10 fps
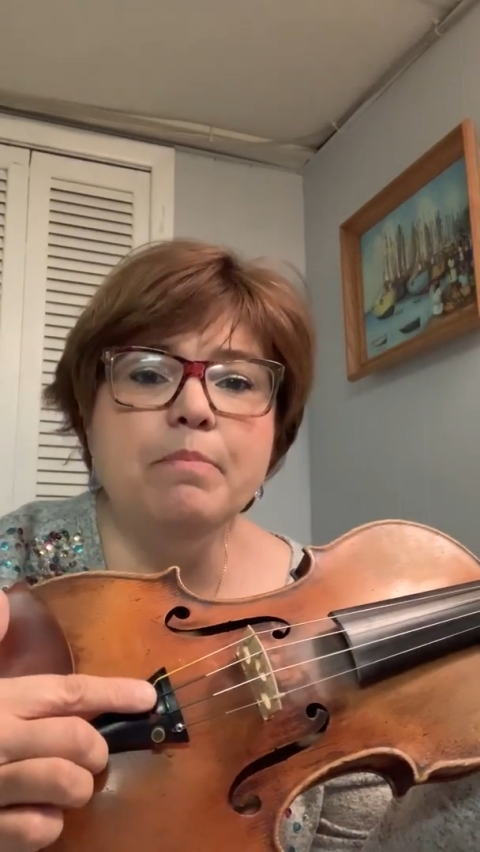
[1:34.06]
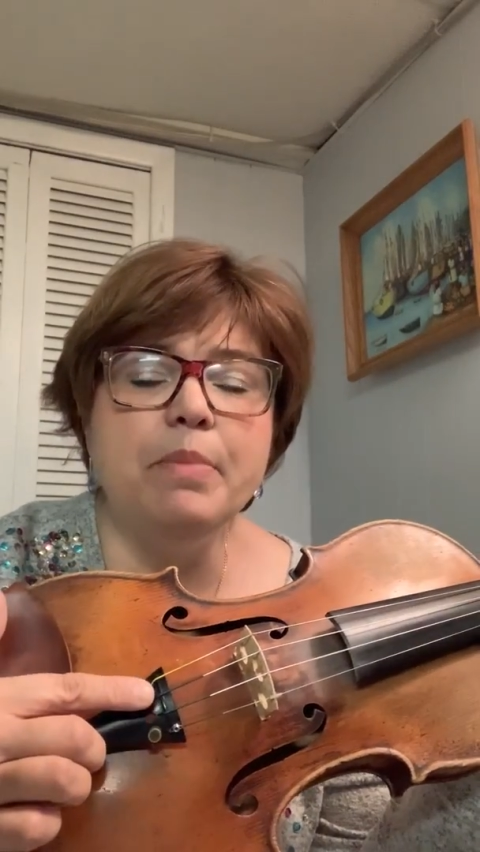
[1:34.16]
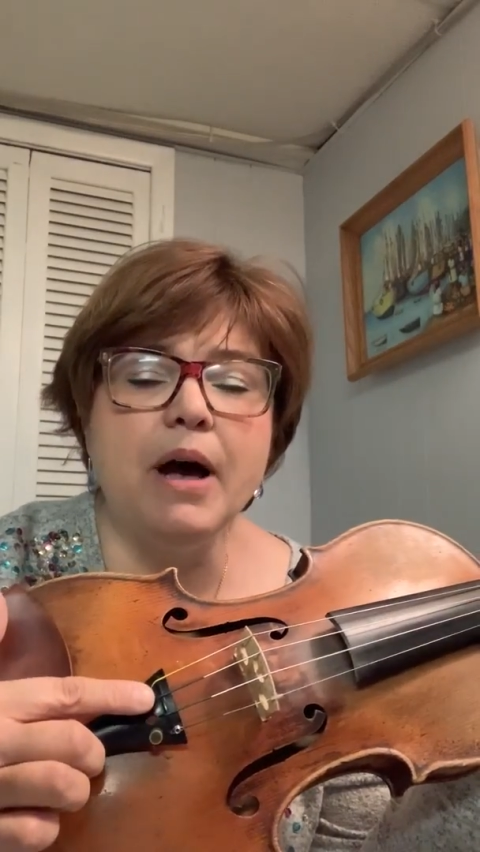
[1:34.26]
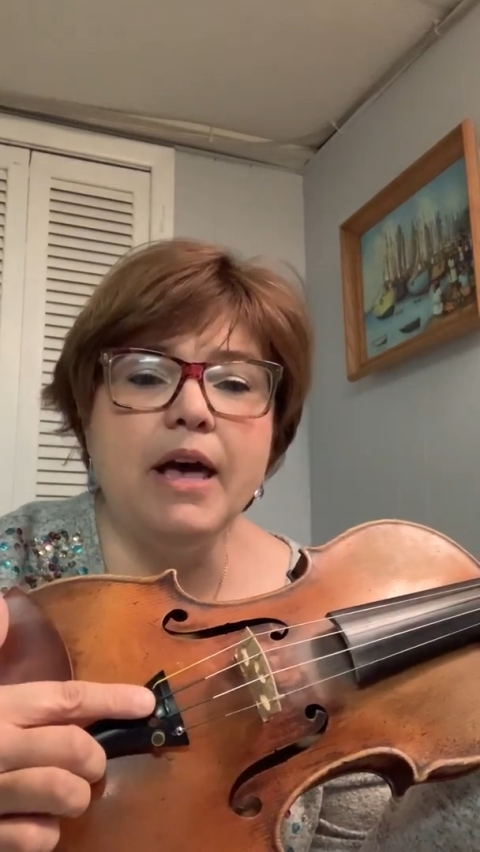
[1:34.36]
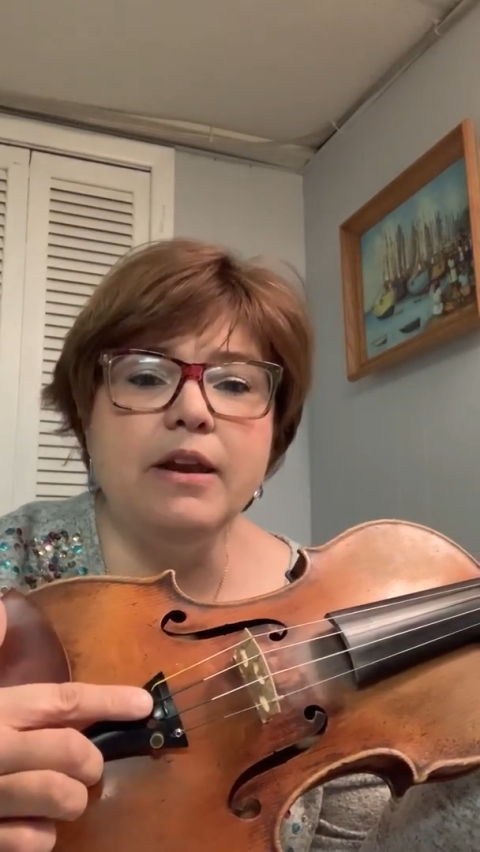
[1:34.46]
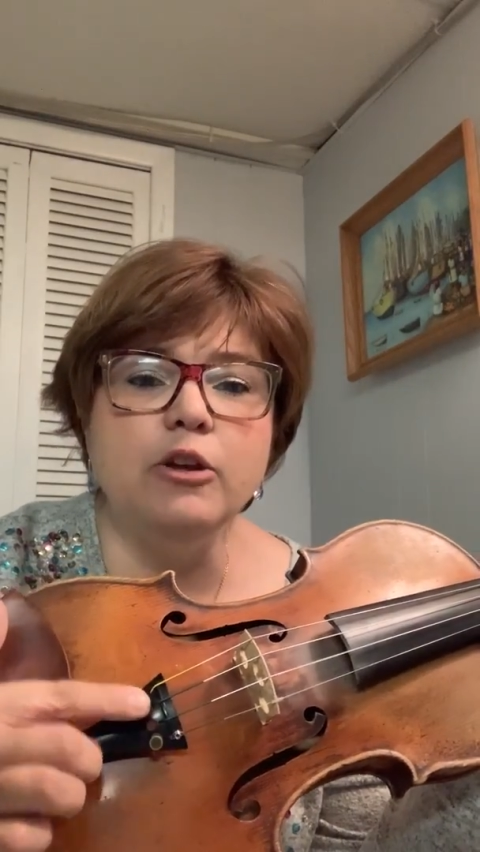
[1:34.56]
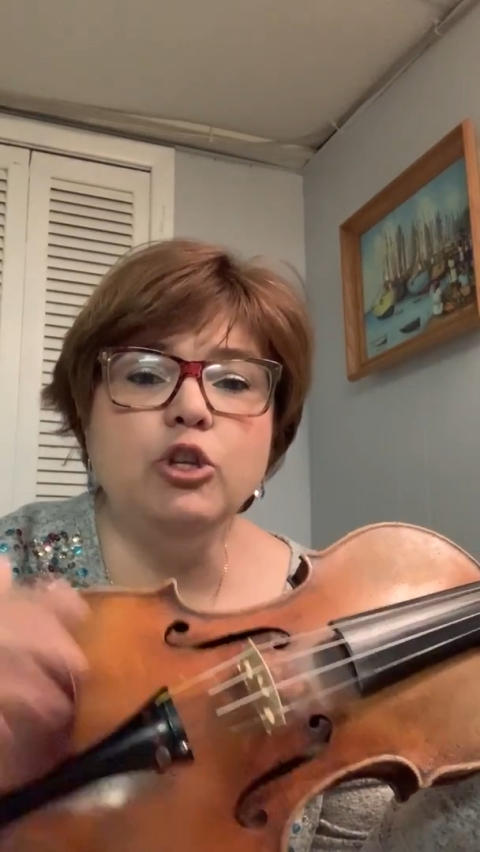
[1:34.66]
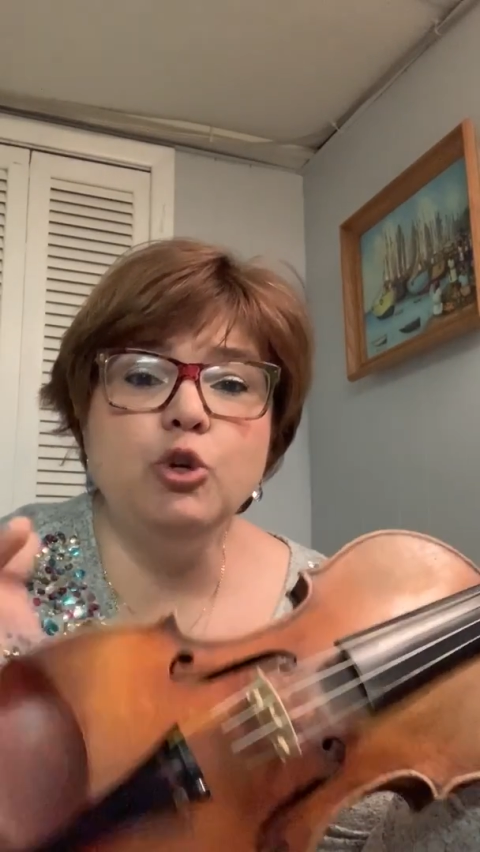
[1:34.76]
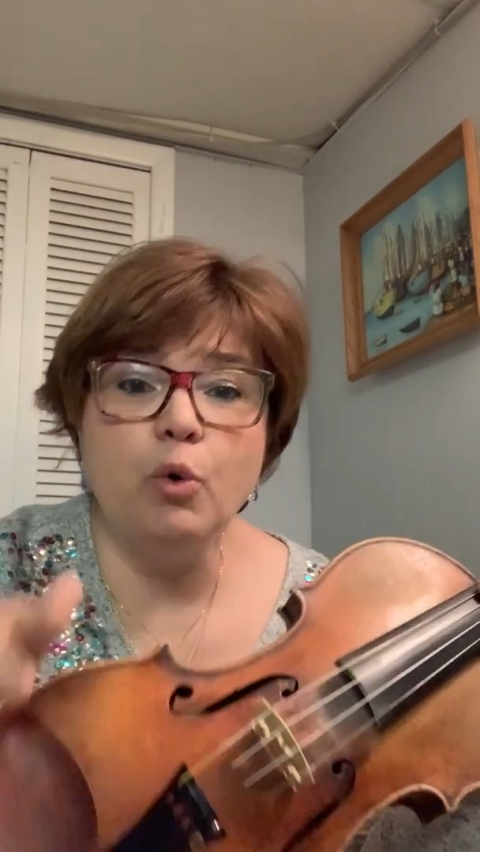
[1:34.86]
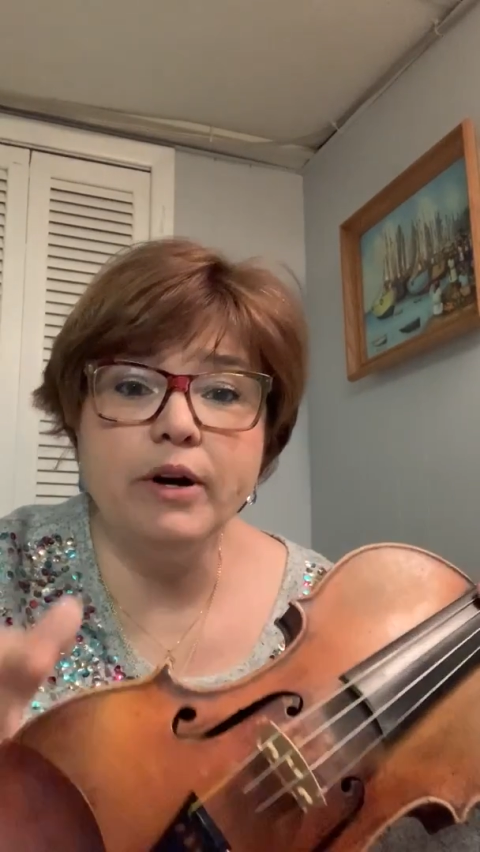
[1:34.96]
But
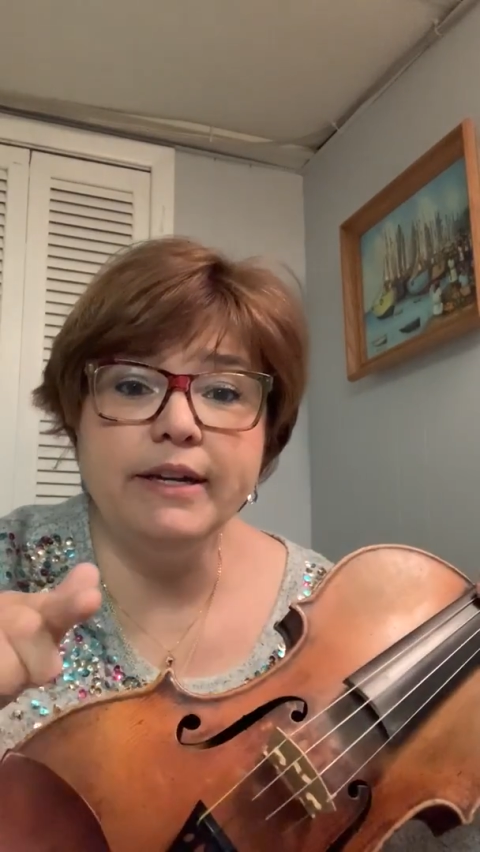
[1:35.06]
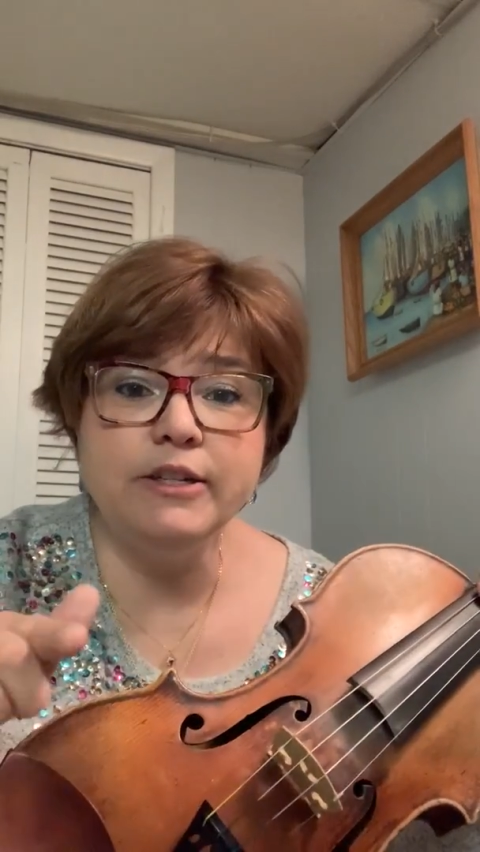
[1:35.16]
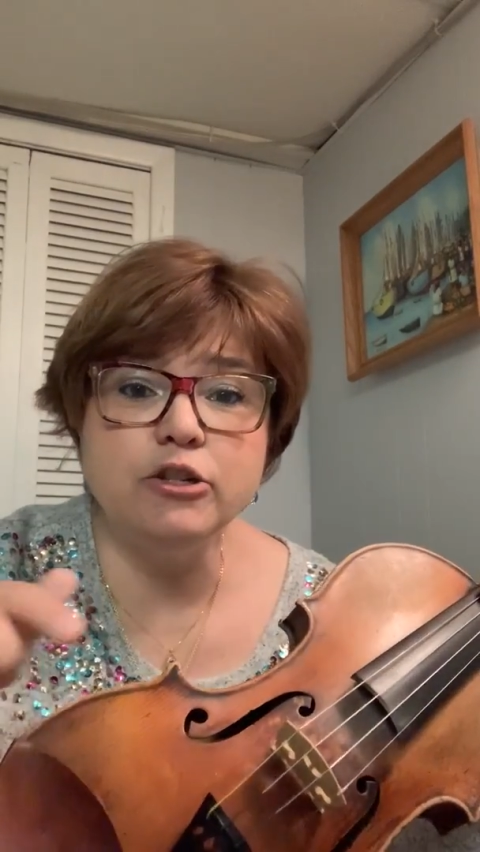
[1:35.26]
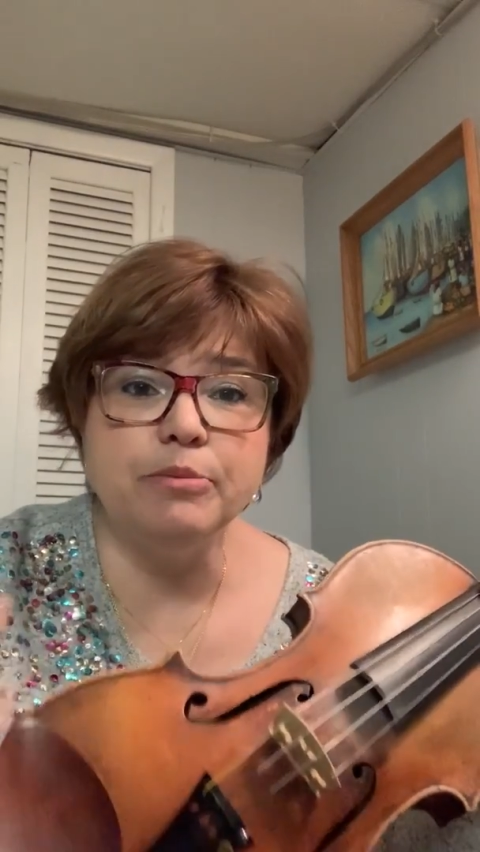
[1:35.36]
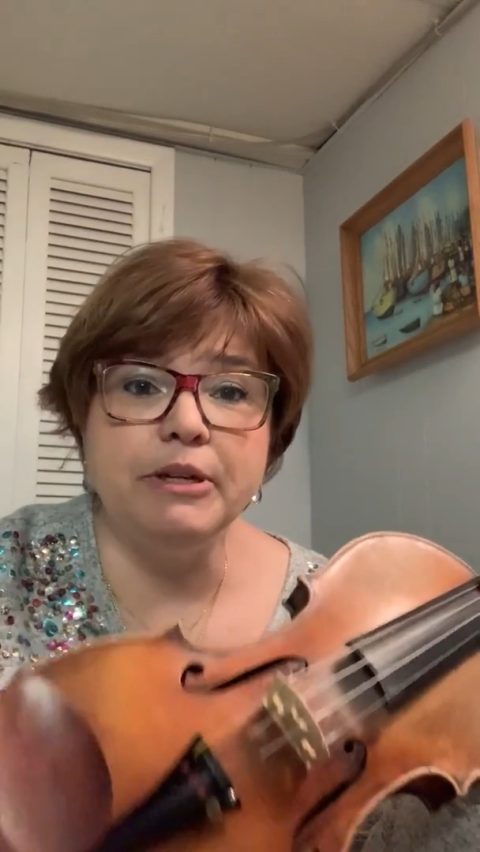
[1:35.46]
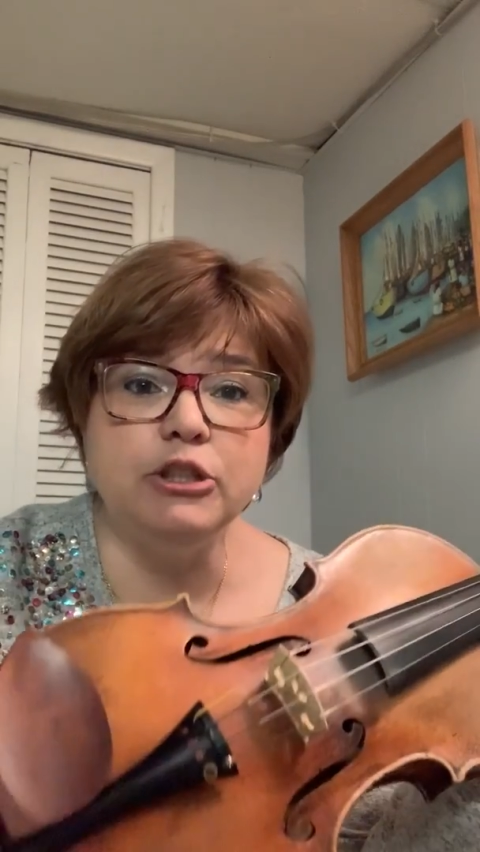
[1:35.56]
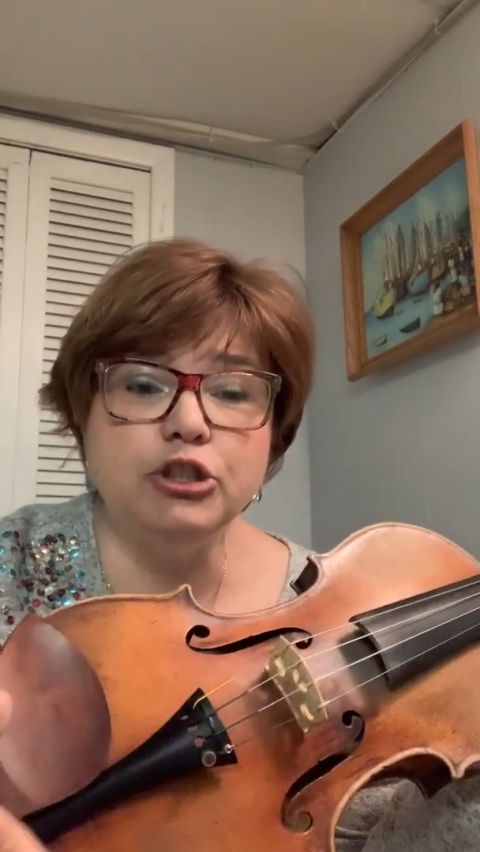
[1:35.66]
your instrument